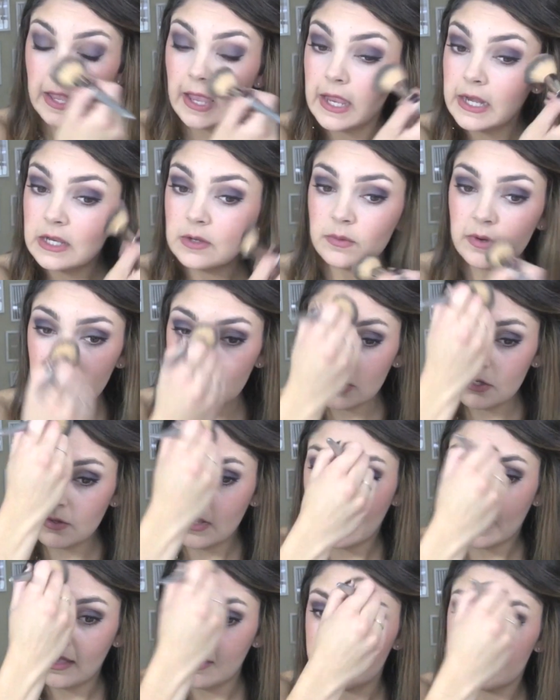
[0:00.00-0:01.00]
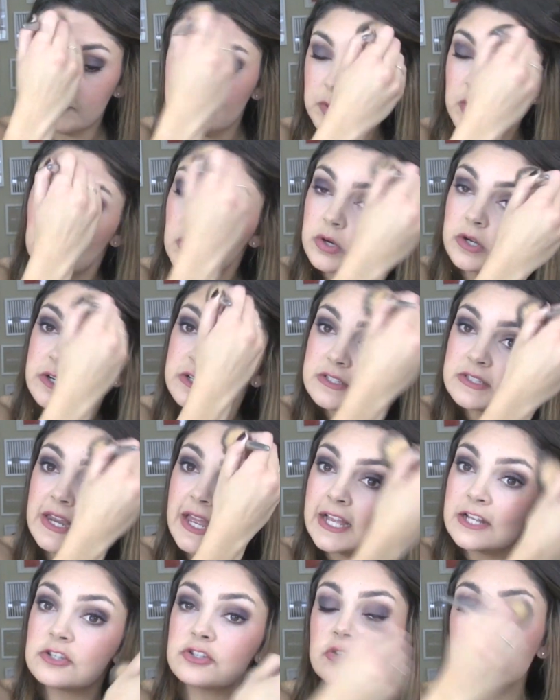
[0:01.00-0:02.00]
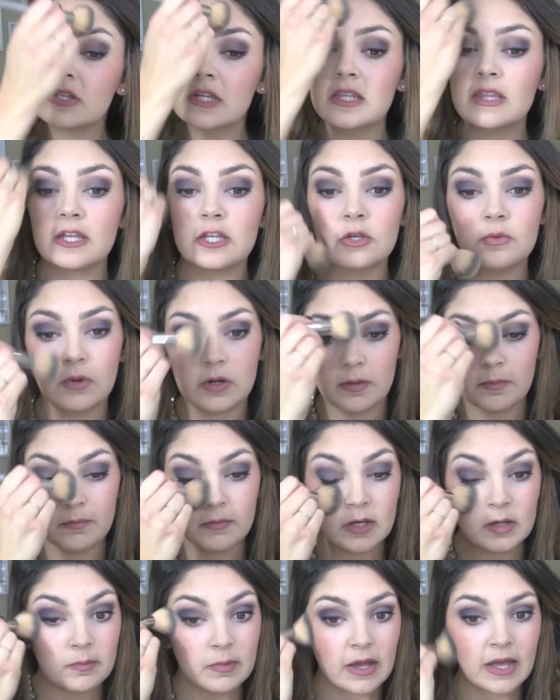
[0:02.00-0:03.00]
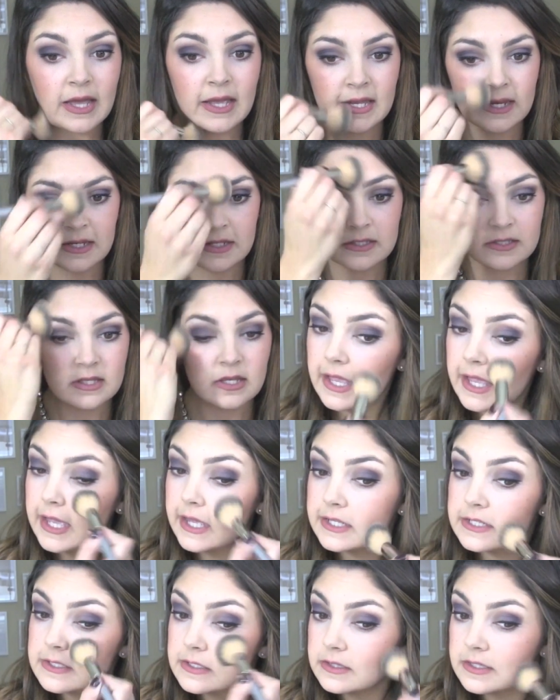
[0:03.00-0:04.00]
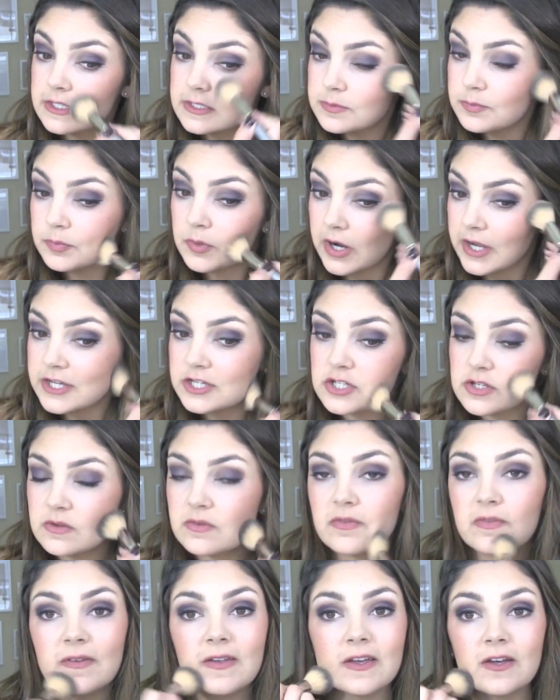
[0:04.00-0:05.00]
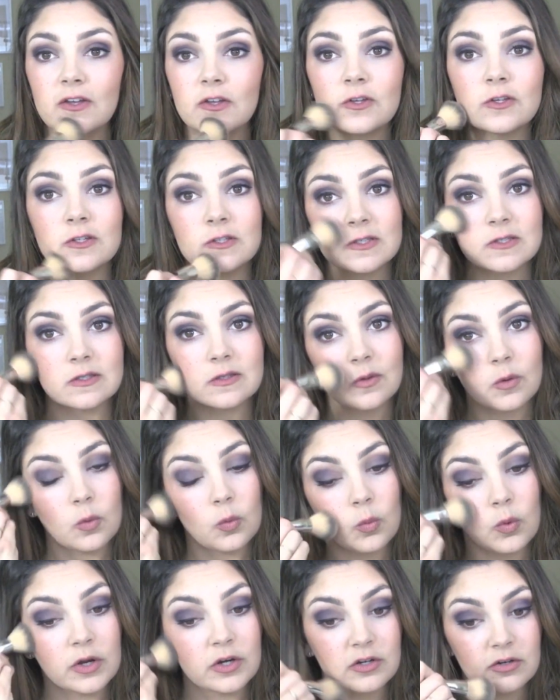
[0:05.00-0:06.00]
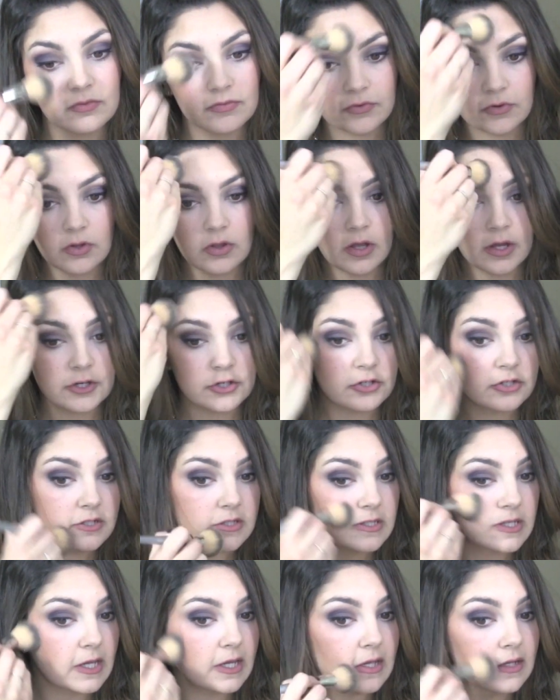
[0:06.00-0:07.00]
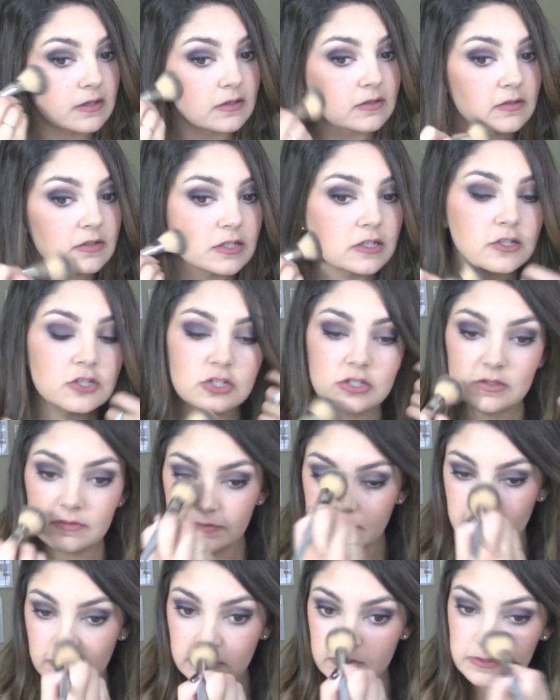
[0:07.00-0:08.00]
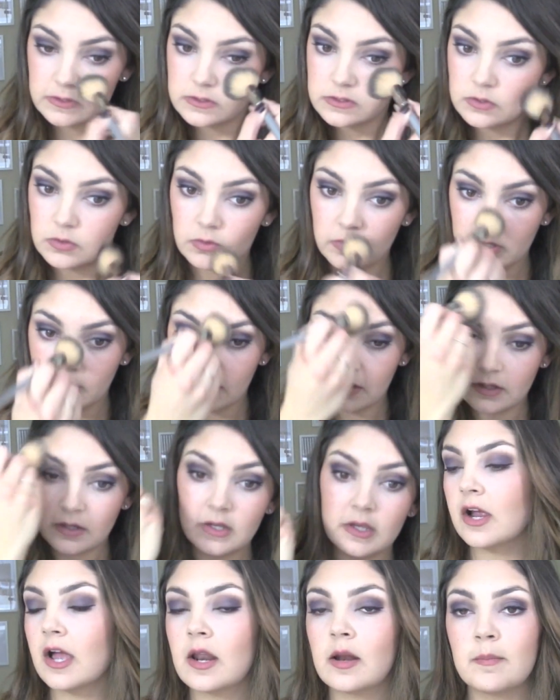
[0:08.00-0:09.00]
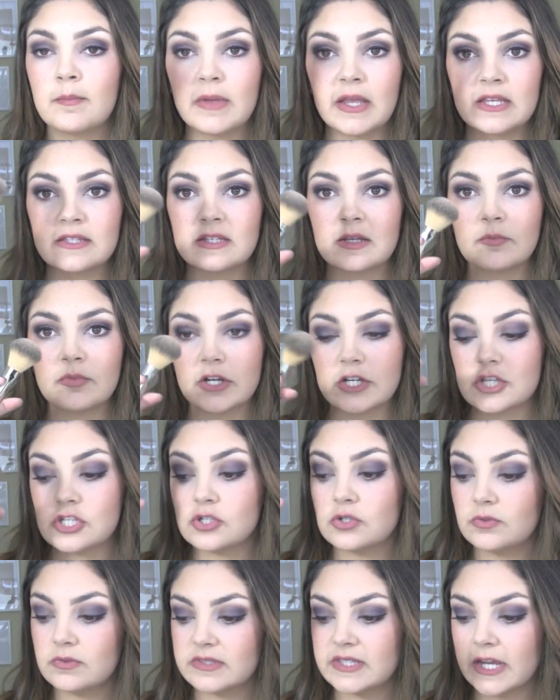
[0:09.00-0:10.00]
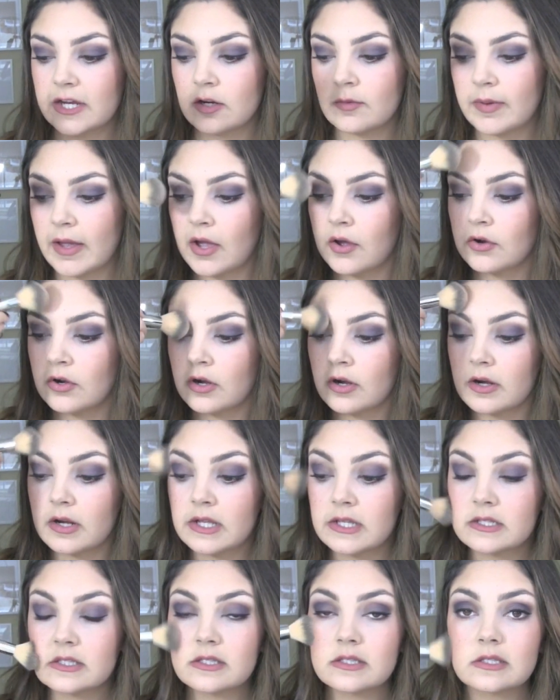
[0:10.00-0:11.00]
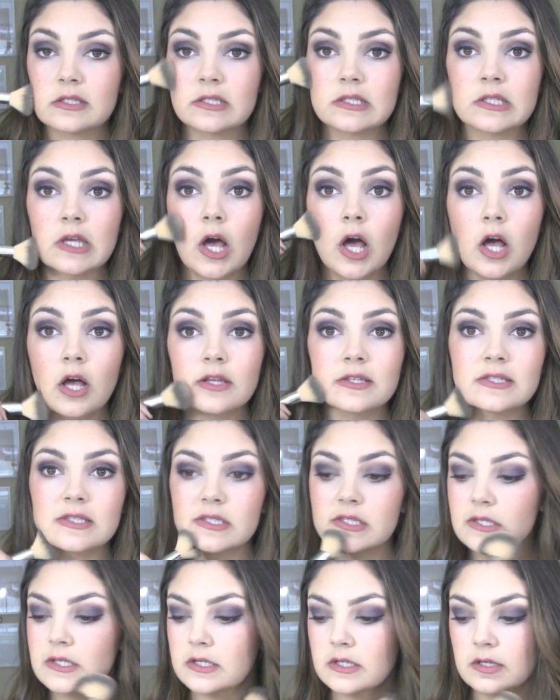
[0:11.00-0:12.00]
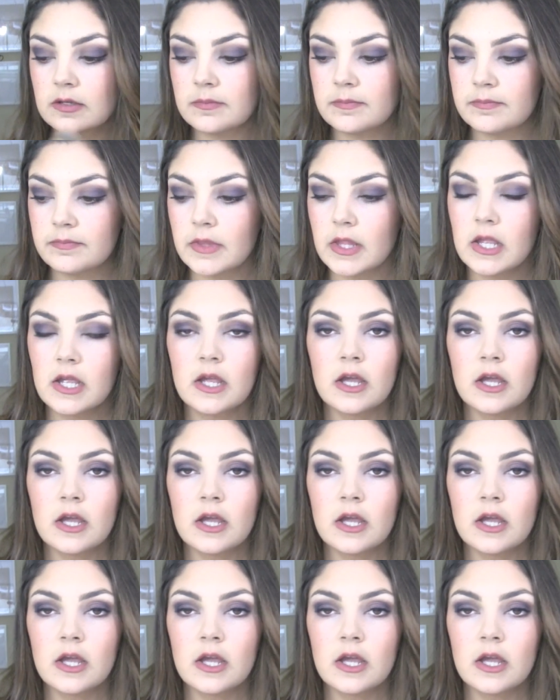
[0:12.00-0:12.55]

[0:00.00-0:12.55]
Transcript: Anywhere you have pores naturally that you want to minimize. And this brush feels wonderful on your skin. It just feels so good. An amazing brush to set your powder. It's awesome.